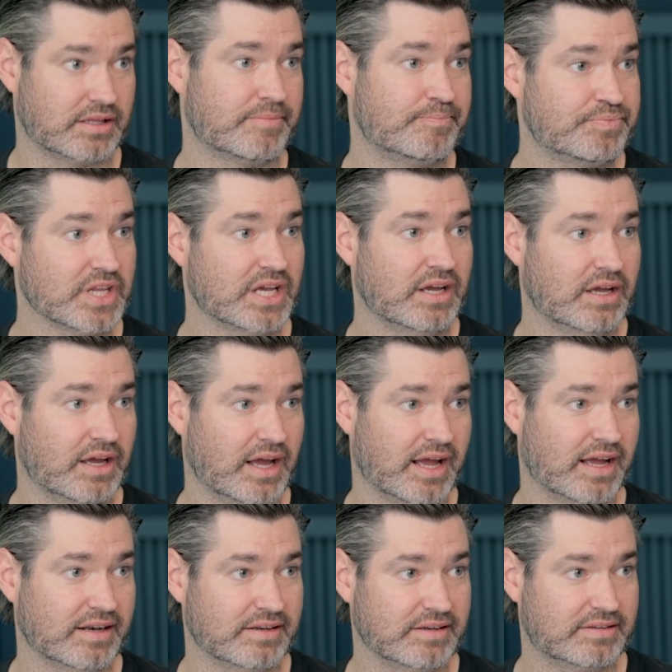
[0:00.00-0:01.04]
them,
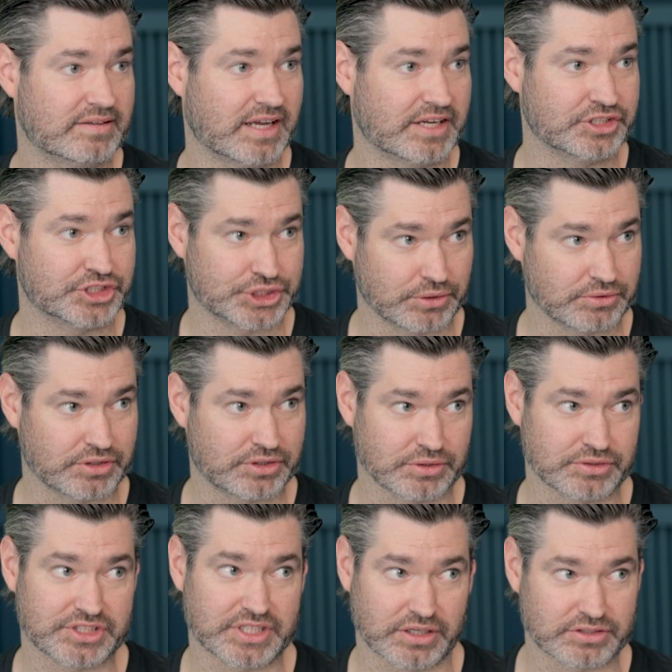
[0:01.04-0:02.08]
and shown that
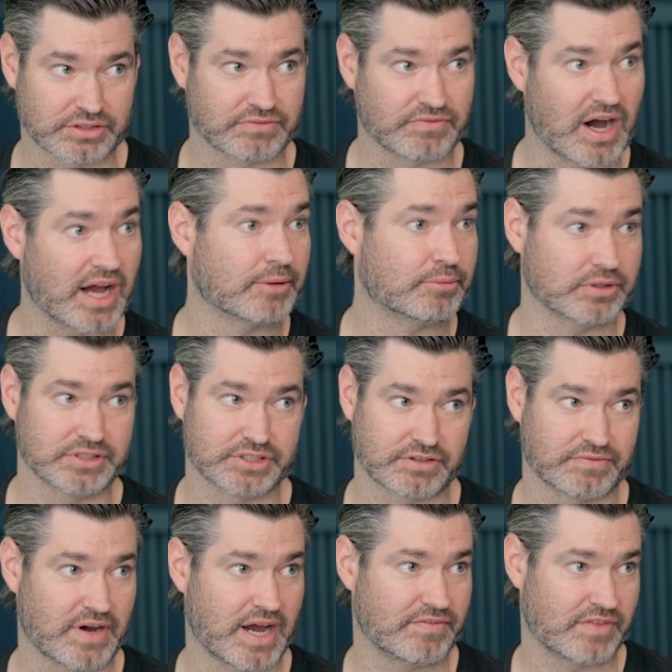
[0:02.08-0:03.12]
those cells are viable and
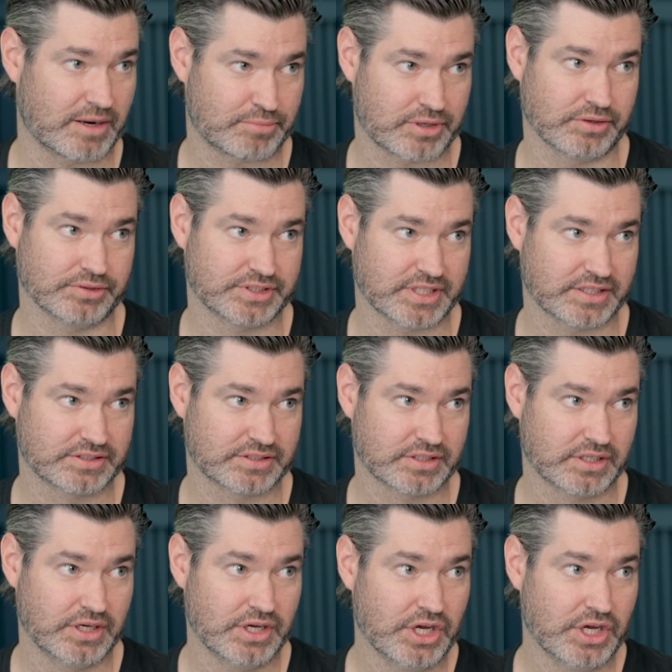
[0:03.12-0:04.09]
survive that process.